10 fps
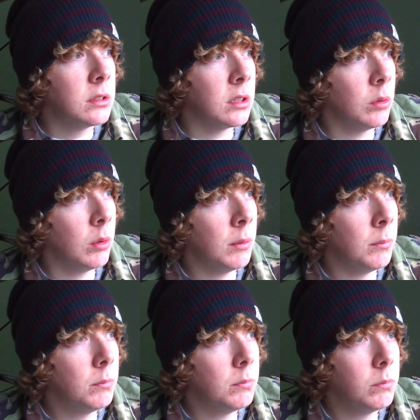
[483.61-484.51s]
So um,
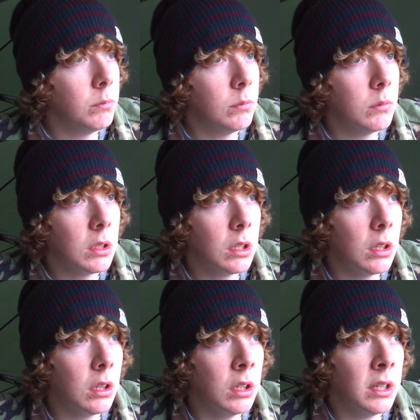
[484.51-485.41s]

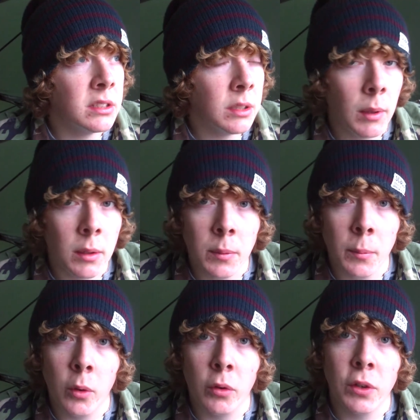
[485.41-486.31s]
at least there might be
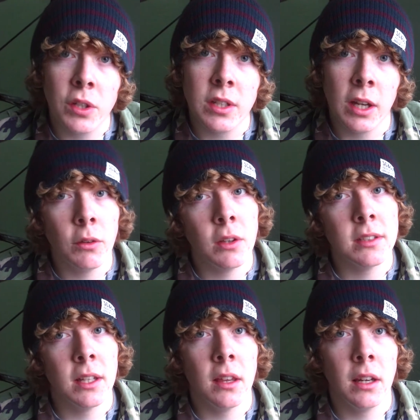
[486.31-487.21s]
more fish down
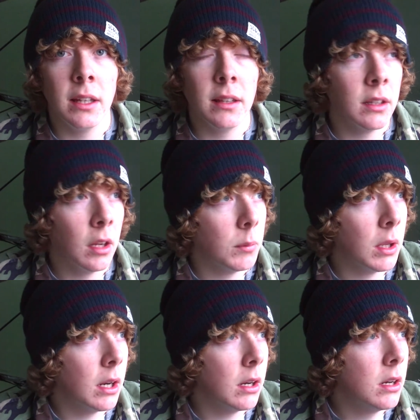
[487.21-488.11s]
this end of the lake than up
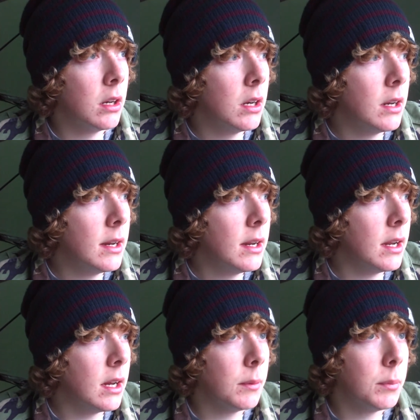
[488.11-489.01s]
there.
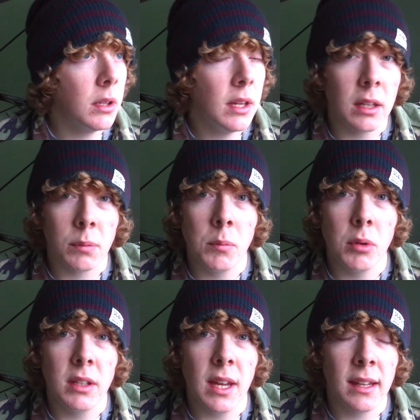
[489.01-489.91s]
Uh, but yeah, it's been
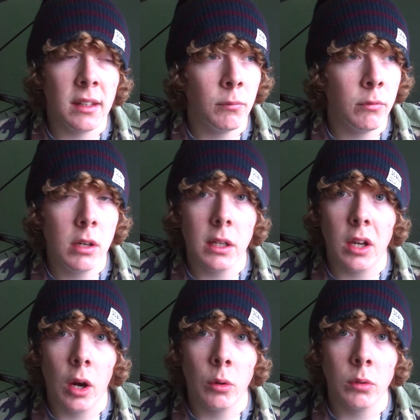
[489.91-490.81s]
pretty dead and really
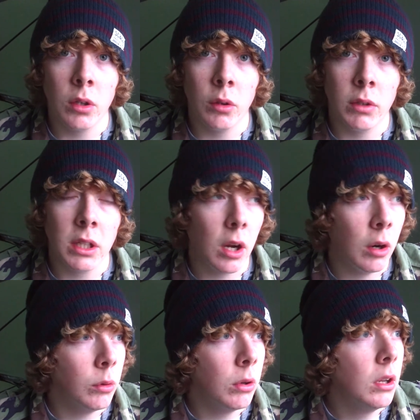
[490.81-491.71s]
cold. It got really
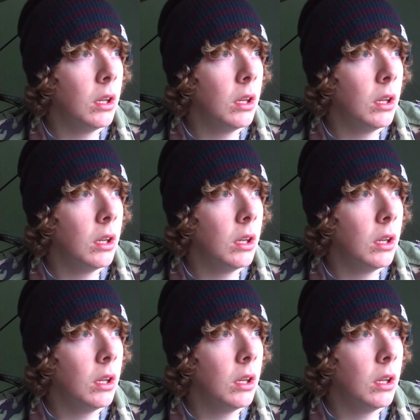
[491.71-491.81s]
cold.